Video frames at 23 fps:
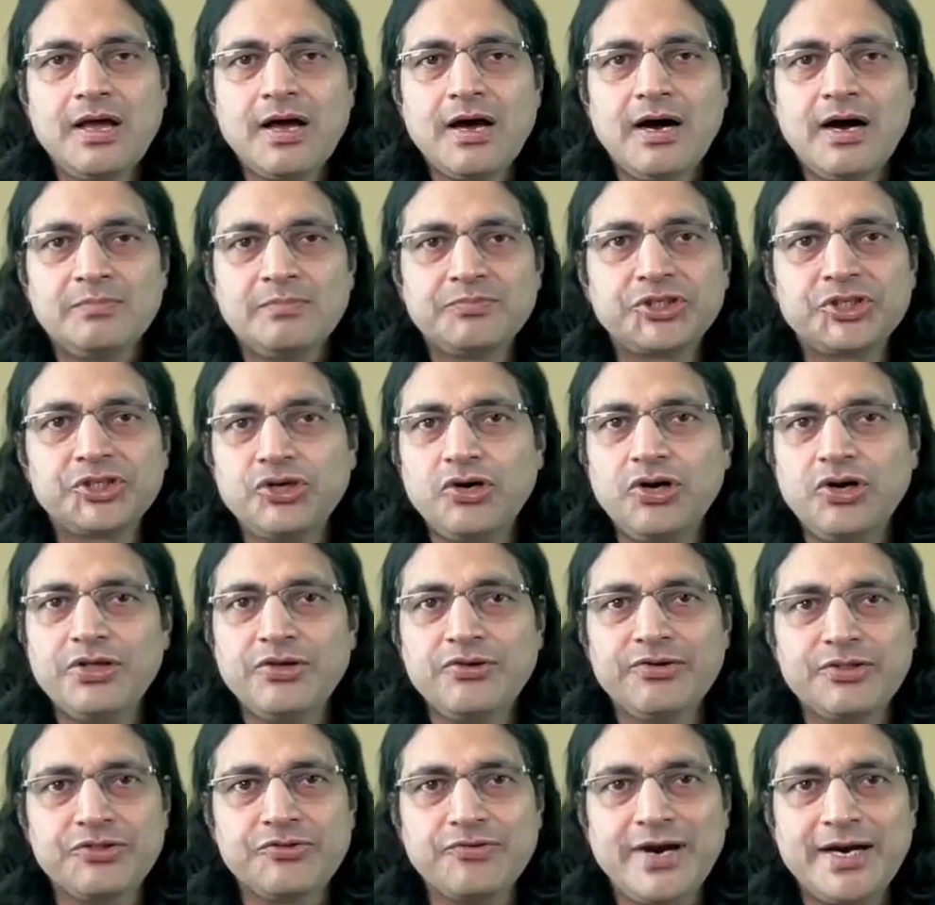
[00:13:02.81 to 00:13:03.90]
I'm sure you
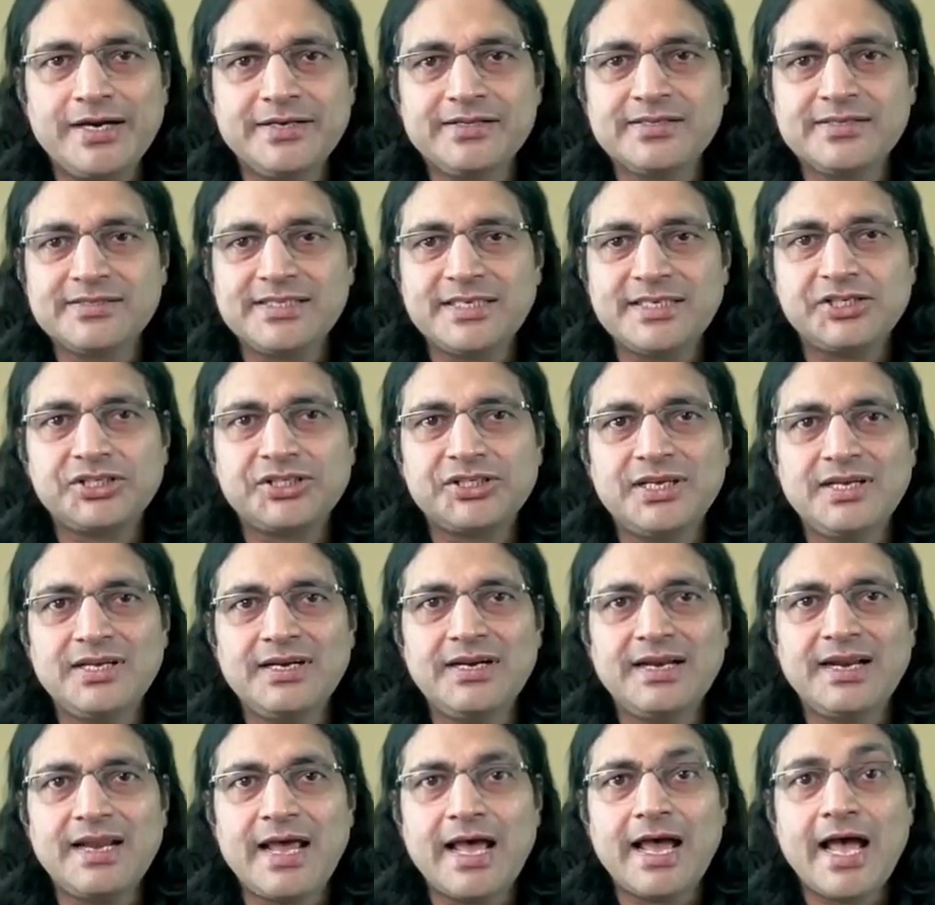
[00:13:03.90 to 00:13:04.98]
enjoyed the
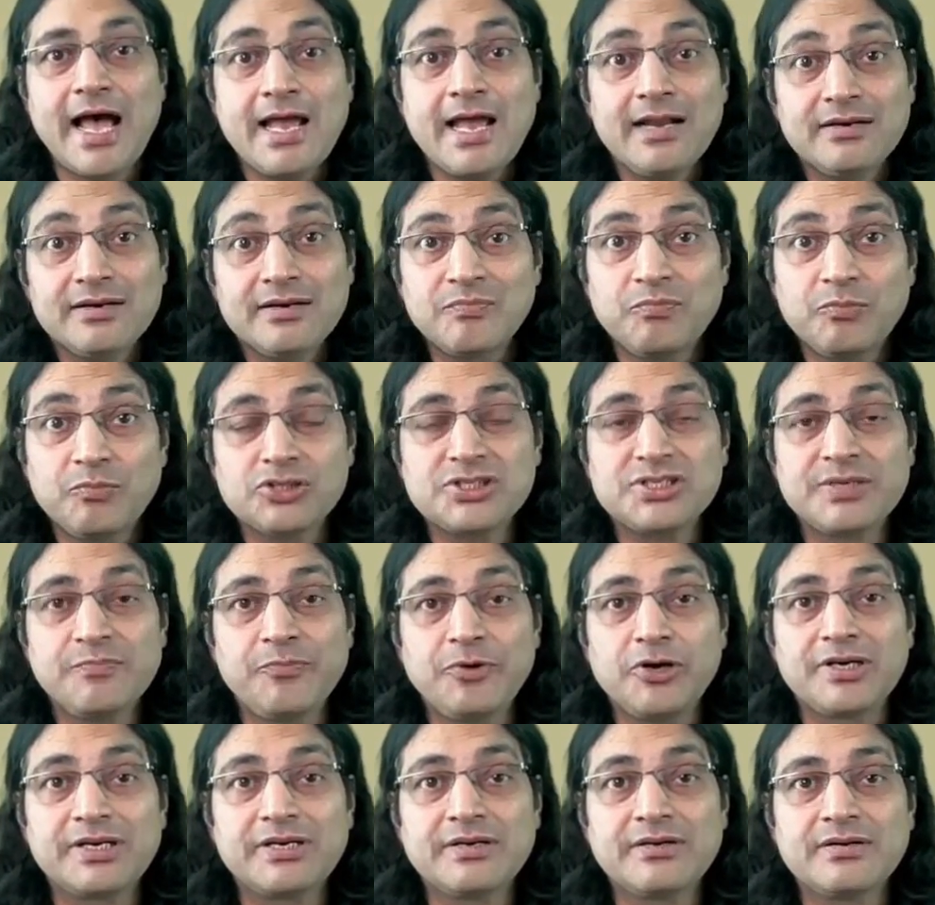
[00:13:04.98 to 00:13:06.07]
session, and most
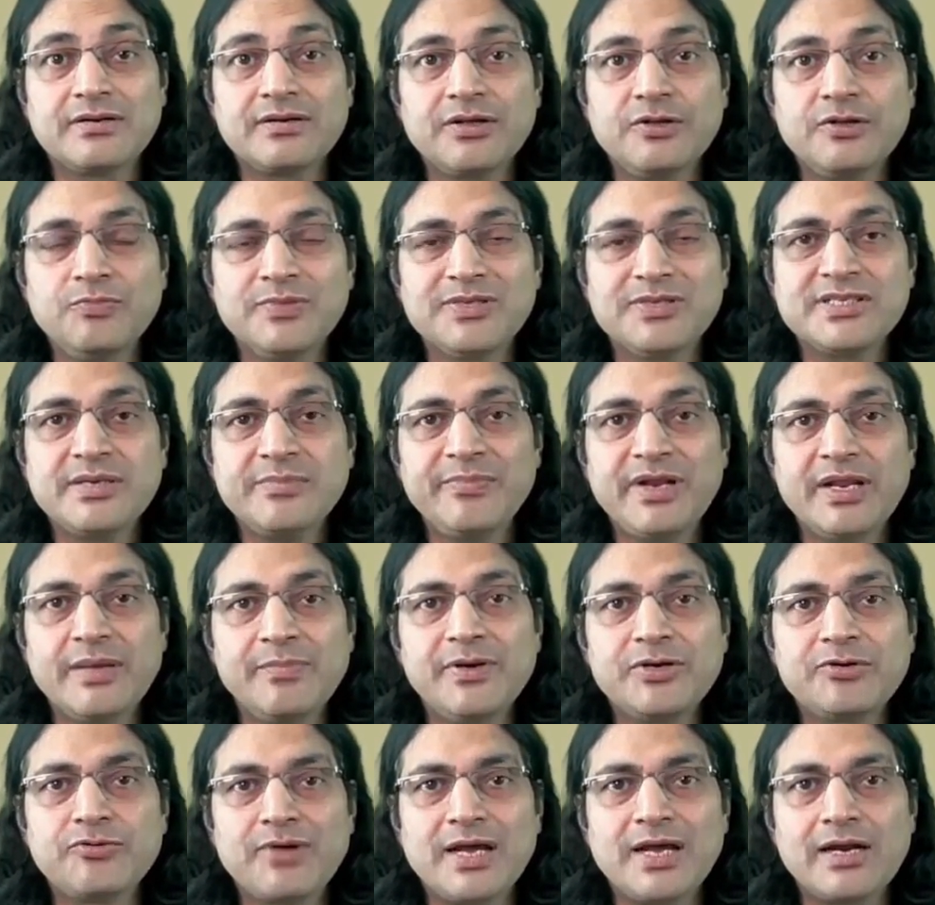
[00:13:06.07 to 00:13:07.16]
important, you must have been able
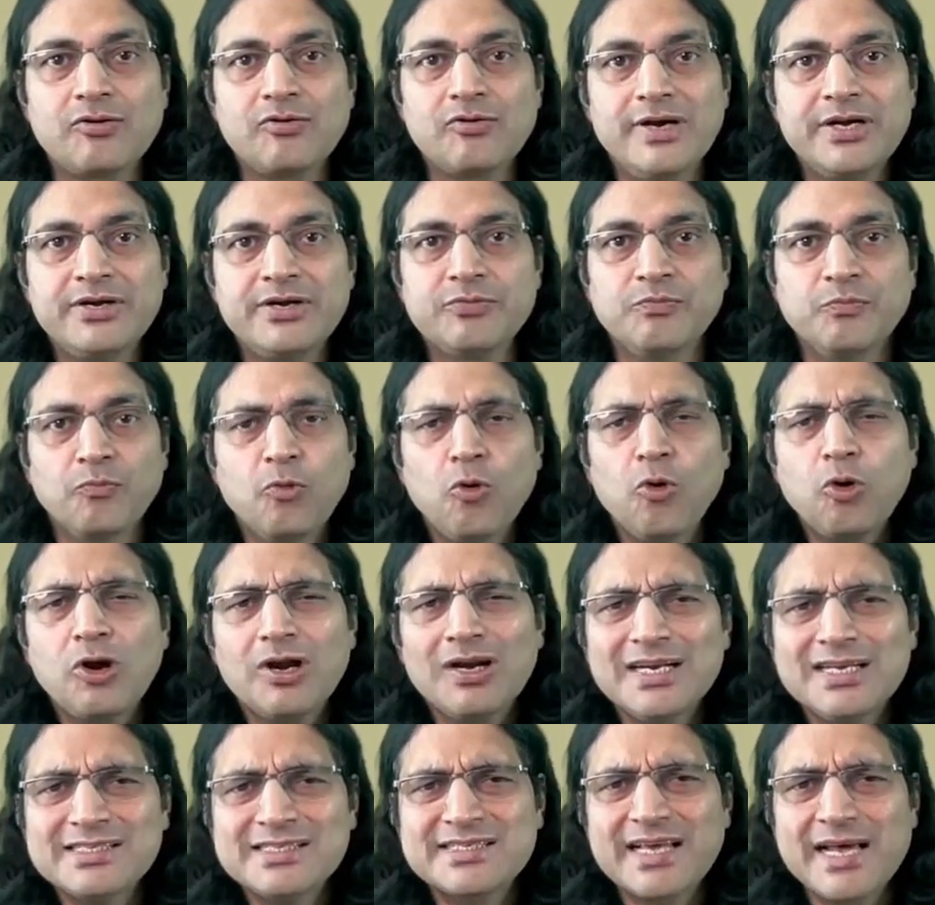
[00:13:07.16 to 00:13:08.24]
to calculate your, more or
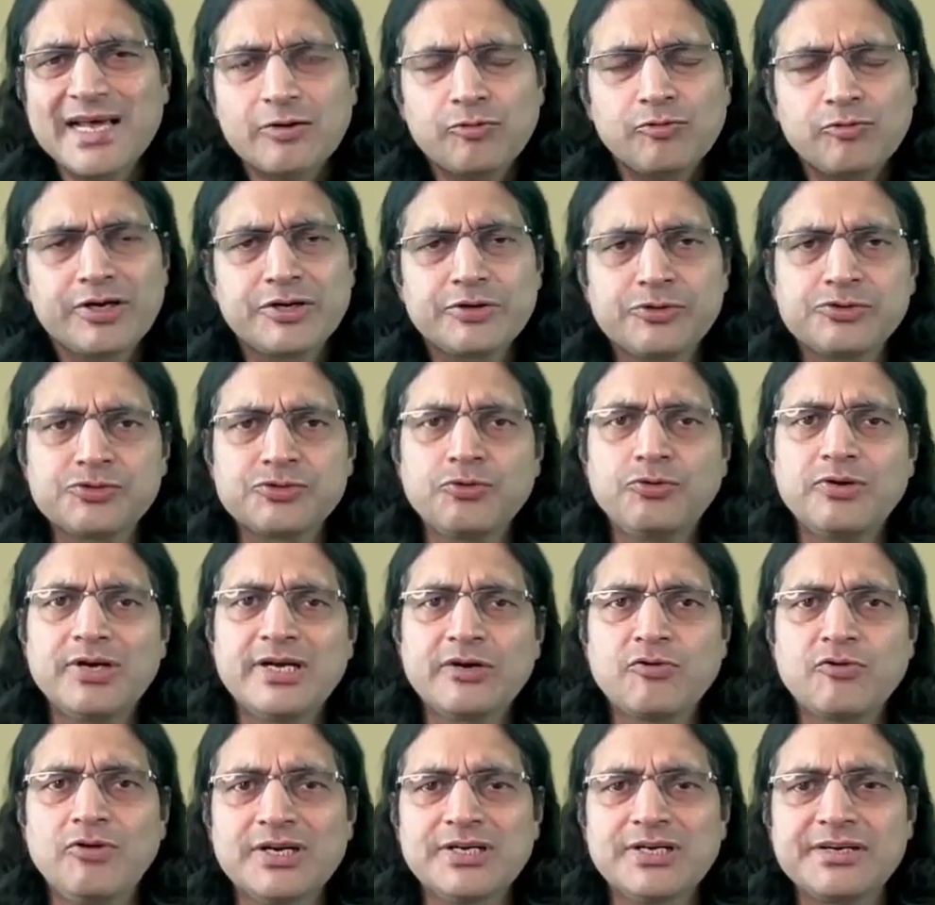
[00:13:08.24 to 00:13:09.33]
less calculate your score in
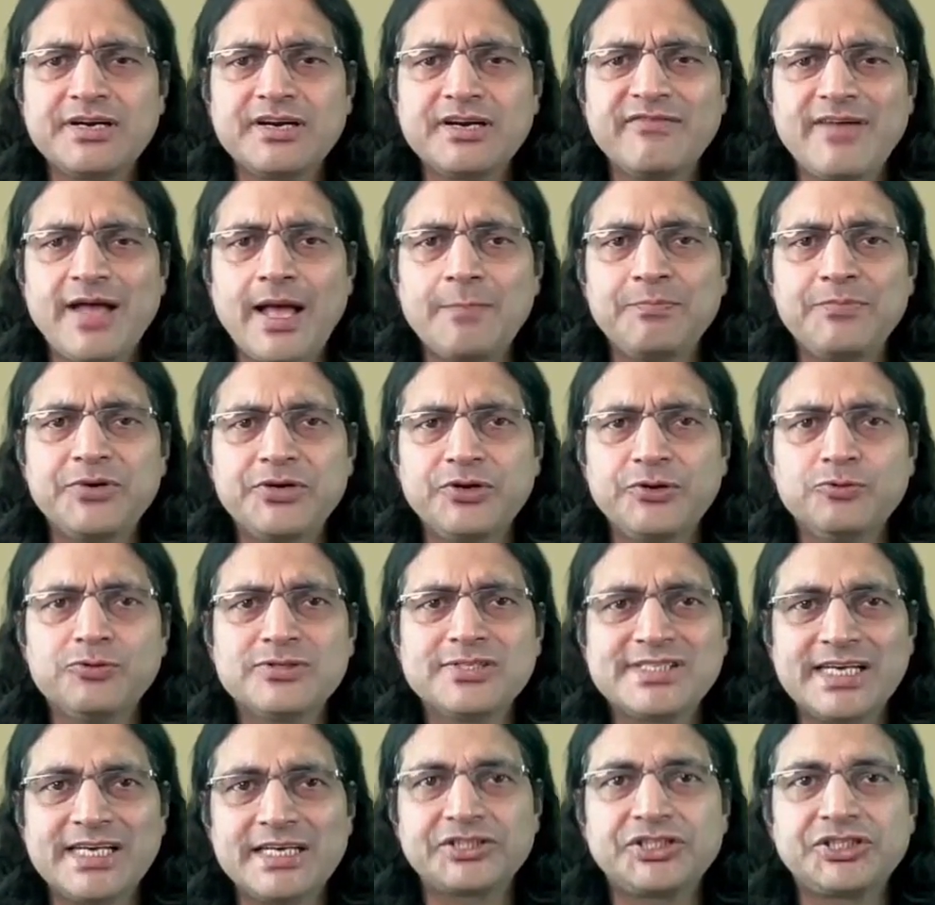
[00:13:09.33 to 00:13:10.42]
quantitative aptitude
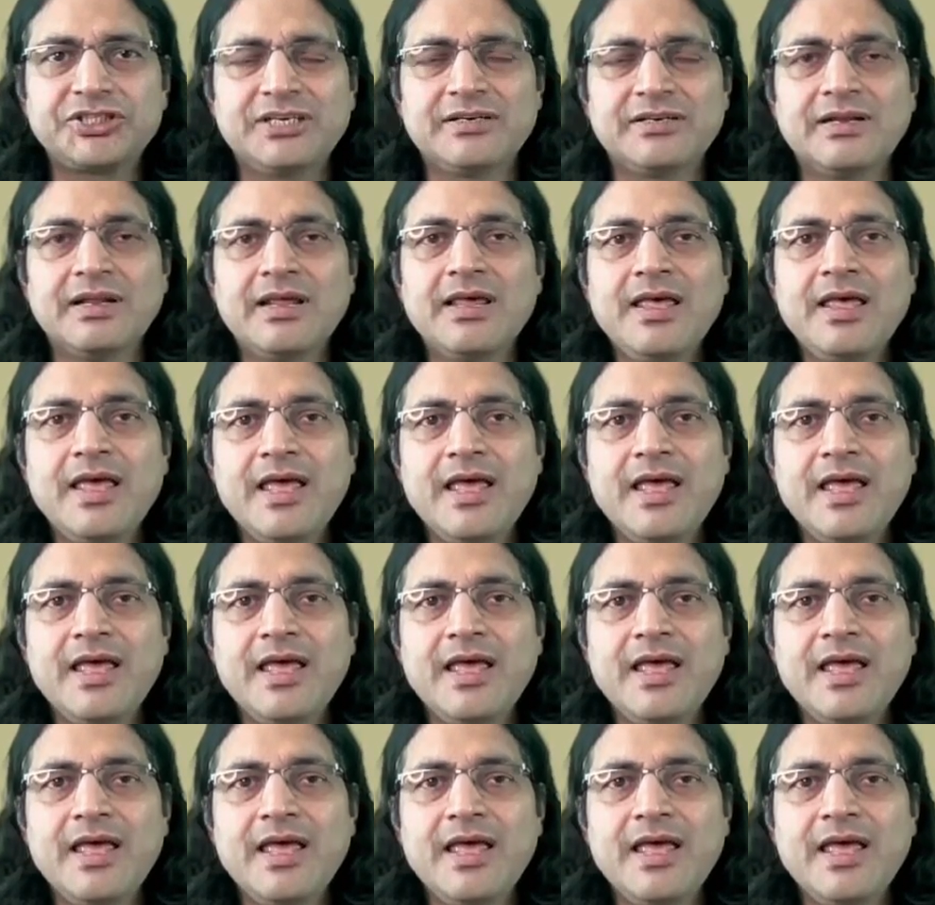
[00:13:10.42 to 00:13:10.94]
section.